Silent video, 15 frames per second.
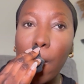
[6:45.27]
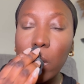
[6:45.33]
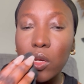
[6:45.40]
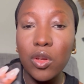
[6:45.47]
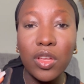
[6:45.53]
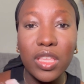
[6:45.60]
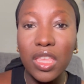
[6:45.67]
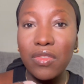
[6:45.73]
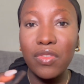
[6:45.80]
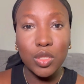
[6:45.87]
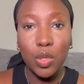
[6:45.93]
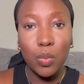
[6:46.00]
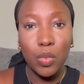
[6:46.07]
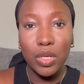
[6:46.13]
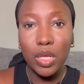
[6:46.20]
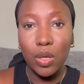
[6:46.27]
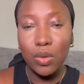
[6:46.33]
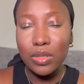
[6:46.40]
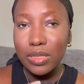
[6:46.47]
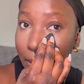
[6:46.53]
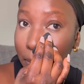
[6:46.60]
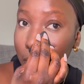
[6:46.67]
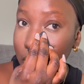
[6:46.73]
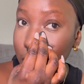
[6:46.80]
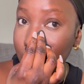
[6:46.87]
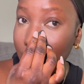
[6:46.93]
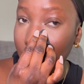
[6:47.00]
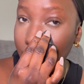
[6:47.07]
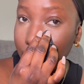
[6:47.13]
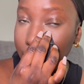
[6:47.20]
Do not give someone else that much
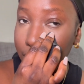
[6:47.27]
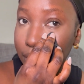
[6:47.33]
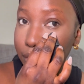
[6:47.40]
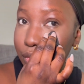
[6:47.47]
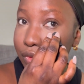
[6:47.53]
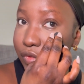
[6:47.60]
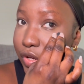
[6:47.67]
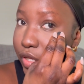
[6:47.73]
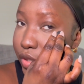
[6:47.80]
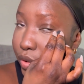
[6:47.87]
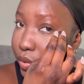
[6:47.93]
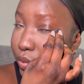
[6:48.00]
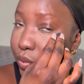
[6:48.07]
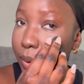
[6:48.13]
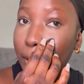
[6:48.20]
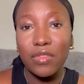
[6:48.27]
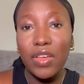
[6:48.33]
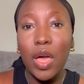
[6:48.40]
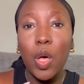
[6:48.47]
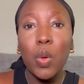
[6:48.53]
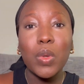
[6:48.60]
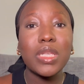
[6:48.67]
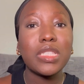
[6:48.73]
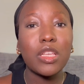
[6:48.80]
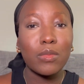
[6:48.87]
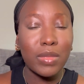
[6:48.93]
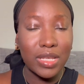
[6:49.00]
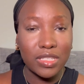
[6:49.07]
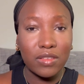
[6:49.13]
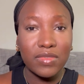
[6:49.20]
power over you, right? I always tell
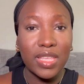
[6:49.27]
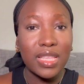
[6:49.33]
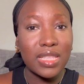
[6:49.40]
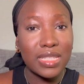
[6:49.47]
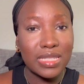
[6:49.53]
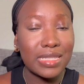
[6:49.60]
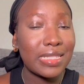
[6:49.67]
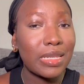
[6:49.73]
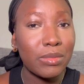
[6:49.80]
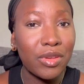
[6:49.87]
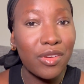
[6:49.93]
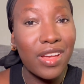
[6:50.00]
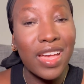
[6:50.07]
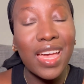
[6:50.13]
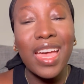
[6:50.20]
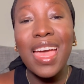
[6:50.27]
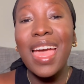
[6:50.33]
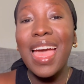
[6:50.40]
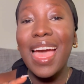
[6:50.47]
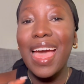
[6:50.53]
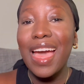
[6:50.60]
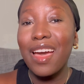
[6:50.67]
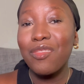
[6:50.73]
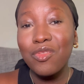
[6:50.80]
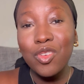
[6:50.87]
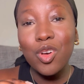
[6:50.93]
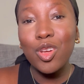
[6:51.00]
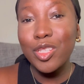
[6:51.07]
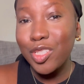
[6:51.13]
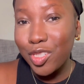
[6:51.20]
myself that, listen, Samira, I've
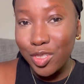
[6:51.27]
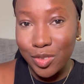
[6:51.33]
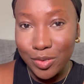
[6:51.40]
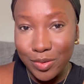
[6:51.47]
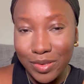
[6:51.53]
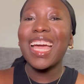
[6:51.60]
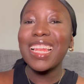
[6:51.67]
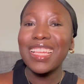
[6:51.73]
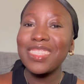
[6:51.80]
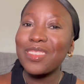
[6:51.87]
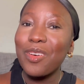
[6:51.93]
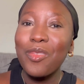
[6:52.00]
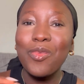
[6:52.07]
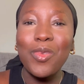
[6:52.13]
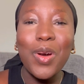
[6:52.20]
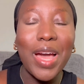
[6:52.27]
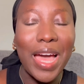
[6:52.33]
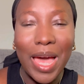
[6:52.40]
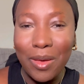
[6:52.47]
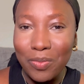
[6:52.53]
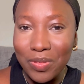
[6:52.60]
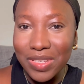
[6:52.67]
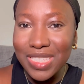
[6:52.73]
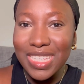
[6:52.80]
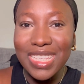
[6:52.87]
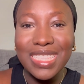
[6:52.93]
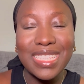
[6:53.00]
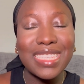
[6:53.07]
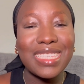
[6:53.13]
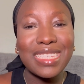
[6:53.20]
got you. Regardless of what happens in
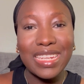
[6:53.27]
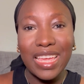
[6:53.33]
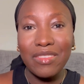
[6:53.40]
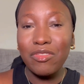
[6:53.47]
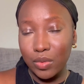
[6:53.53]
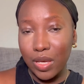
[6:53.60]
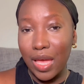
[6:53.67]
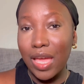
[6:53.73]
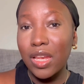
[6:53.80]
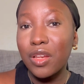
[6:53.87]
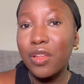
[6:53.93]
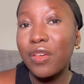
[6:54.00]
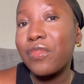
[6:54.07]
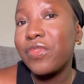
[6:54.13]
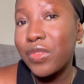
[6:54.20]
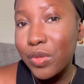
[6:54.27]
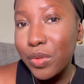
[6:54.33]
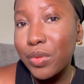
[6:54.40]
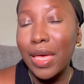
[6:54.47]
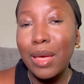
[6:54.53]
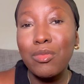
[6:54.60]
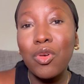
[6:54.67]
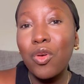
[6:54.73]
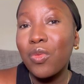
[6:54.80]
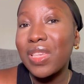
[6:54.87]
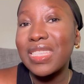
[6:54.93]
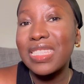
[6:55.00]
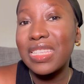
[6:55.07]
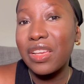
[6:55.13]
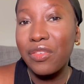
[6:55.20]
this life, I love you. I'm
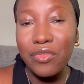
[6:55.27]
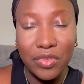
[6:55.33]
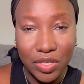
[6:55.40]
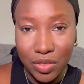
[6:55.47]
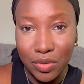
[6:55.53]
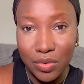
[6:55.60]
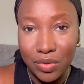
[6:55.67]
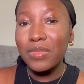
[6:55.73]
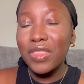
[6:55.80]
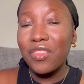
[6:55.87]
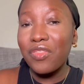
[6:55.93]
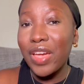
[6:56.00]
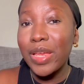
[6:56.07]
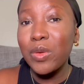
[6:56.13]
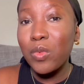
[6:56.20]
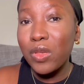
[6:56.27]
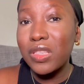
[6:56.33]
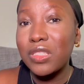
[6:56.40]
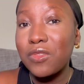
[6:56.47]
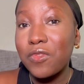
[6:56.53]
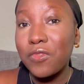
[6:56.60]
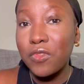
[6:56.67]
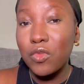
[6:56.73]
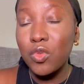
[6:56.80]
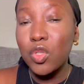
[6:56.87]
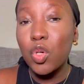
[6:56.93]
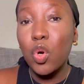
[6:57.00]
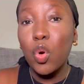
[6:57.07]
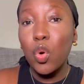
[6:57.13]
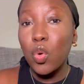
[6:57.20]
always here for you. Find ways to fill
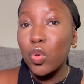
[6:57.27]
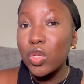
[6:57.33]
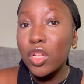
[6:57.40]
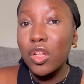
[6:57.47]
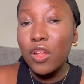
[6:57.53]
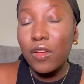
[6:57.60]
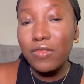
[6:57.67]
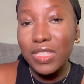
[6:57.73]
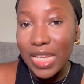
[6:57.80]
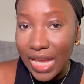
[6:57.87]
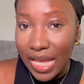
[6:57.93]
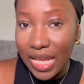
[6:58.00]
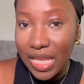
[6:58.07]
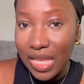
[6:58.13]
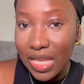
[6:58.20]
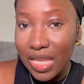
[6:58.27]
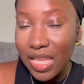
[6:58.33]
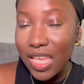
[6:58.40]
your own love tank.